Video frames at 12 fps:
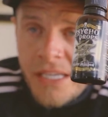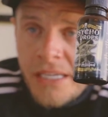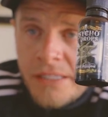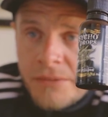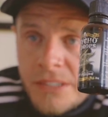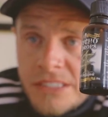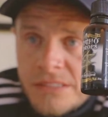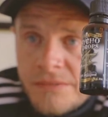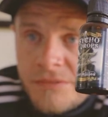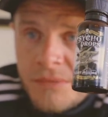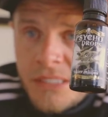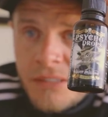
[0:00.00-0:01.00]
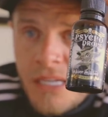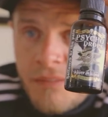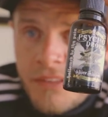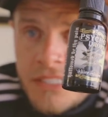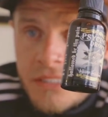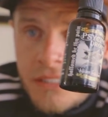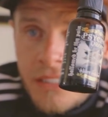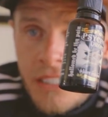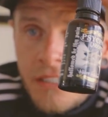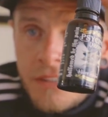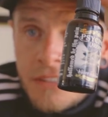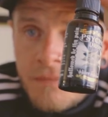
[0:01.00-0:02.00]
any reason for me to have this in
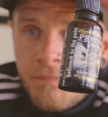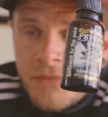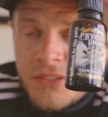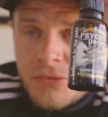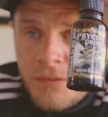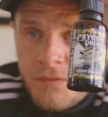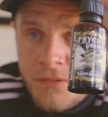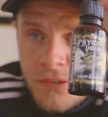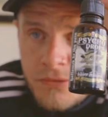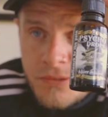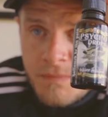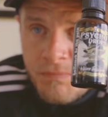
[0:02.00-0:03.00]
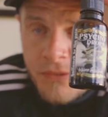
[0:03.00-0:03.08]
any sort of food